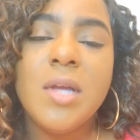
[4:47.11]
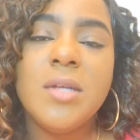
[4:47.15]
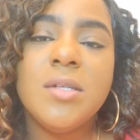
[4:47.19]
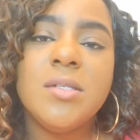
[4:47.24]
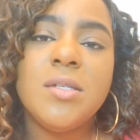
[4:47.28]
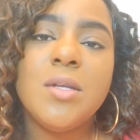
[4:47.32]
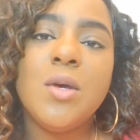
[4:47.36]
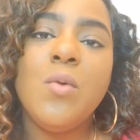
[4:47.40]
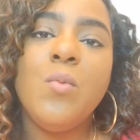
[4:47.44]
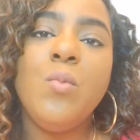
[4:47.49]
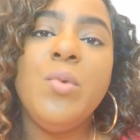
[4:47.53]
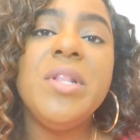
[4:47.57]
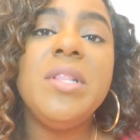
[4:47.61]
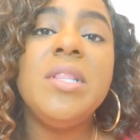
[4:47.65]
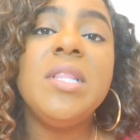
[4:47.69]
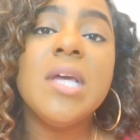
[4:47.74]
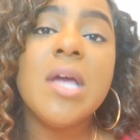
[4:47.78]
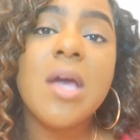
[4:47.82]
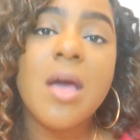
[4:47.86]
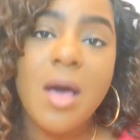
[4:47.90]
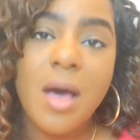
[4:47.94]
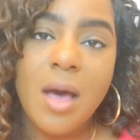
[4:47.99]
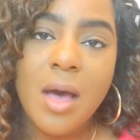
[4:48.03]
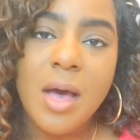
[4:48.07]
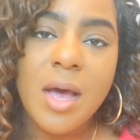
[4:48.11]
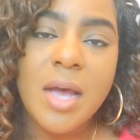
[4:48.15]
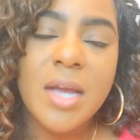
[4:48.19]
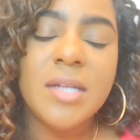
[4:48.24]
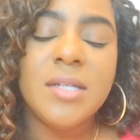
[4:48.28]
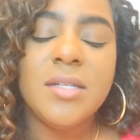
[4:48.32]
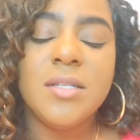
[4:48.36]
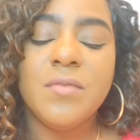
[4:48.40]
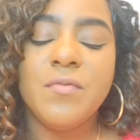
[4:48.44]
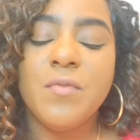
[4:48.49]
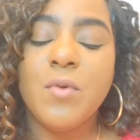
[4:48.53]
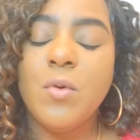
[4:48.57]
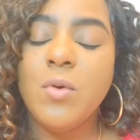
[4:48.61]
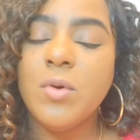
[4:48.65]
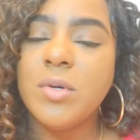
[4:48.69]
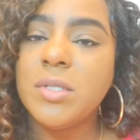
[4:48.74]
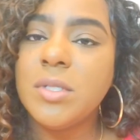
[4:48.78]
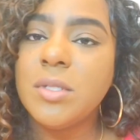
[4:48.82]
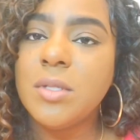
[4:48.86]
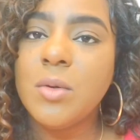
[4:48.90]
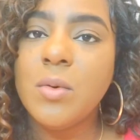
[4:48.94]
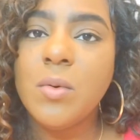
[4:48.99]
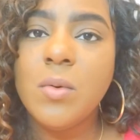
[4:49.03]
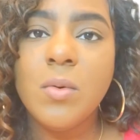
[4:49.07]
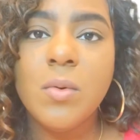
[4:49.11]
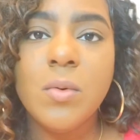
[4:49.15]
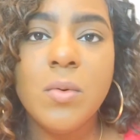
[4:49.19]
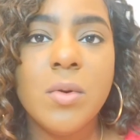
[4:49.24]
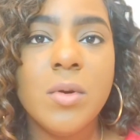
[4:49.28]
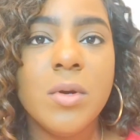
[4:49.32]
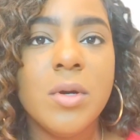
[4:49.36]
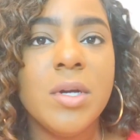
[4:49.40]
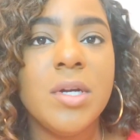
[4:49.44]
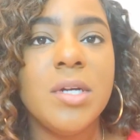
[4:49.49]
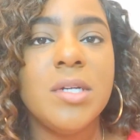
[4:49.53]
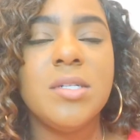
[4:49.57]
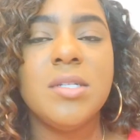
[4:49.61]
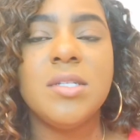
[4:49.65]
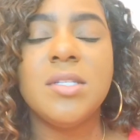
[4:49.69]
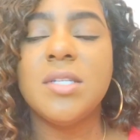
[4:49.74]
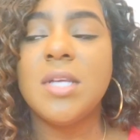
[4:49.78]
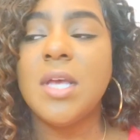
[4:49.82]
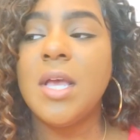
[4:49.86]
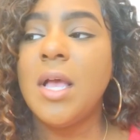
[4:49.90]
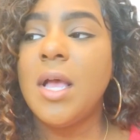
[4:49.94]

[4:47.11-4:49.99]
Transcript: So with the cons, of course, the horns,